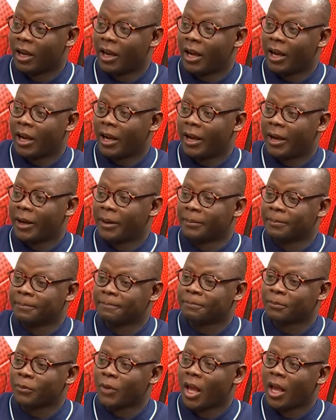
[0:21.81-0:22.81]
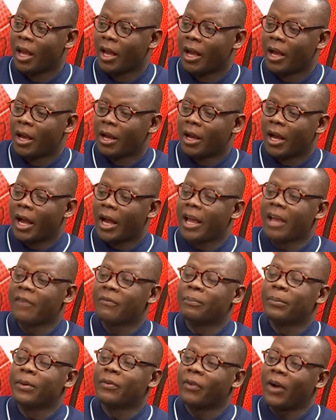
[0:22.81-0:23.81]
Um, if,
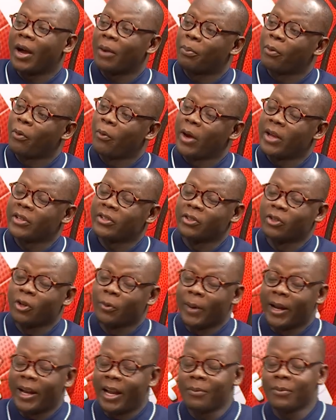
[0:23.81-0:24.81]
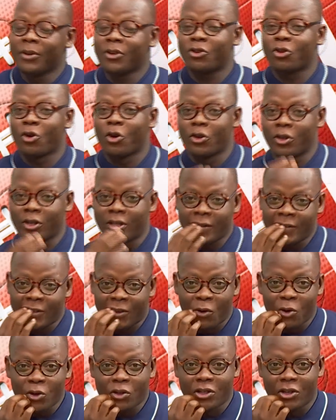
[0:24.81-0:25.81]
before I put words in your mouth, let me show you this, Coach.